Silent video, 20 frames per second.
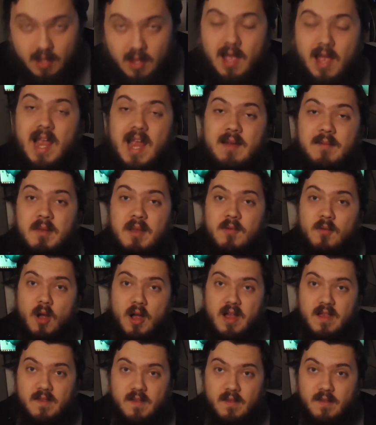AMD
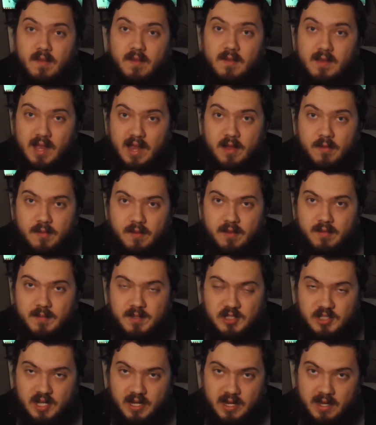Ryzen scales its
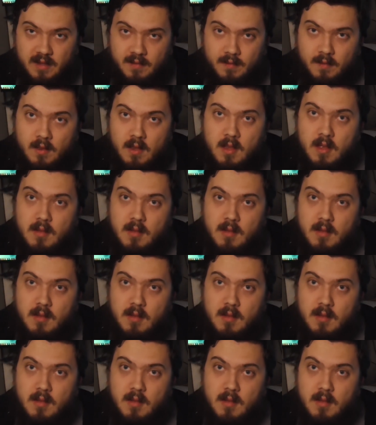machines